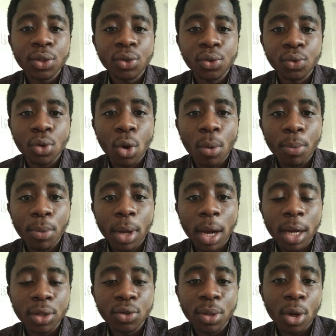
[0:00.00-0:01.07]
to
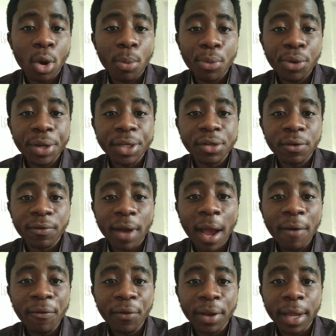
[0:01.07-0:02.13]
the community of
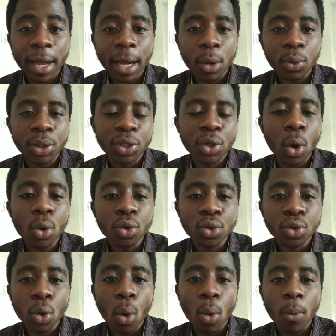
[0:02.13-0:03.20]
Africa, which
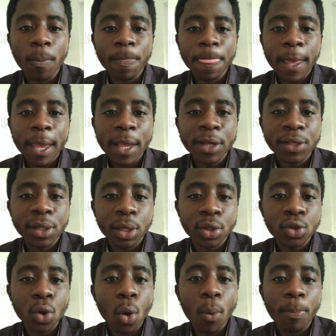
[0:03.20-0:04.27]
also is the
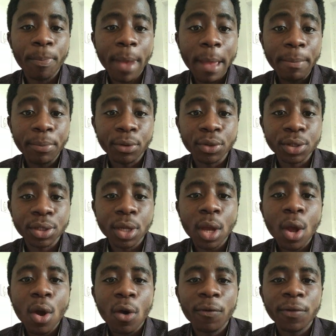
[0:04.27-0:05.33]
sole purpose
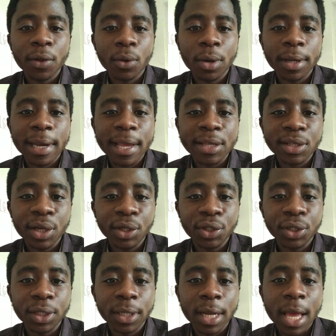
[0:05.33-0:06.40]
of the
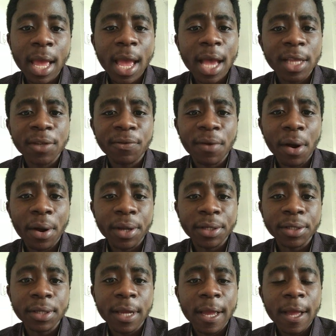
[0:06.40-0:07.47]
organization as far
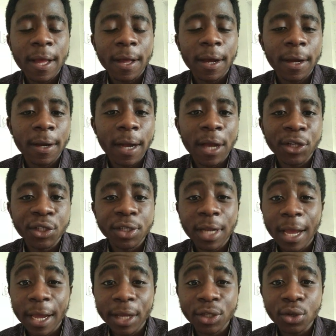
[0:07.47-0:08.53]
as
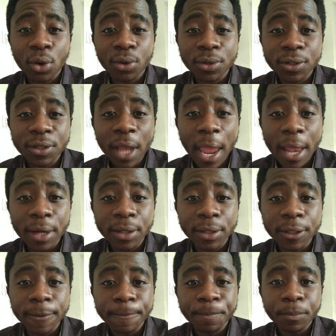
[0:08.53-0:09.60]
Ashinanga is
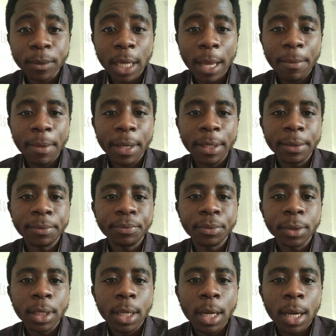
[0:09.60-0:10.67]
concerned. I
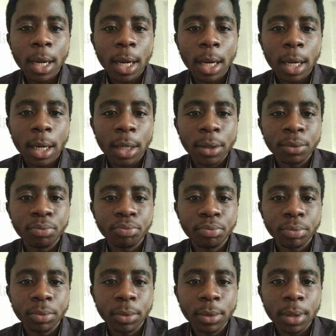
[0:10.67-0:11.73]
mean,
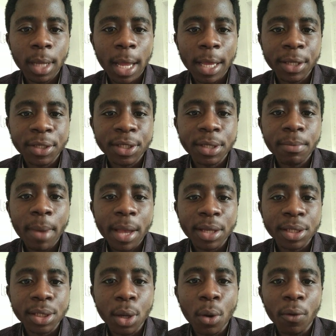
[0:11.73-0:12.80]
I see
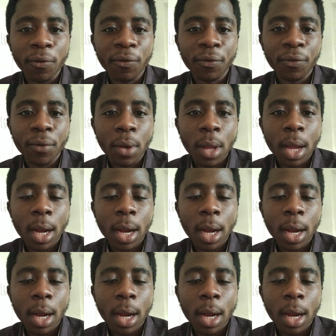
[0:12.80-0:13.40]
myself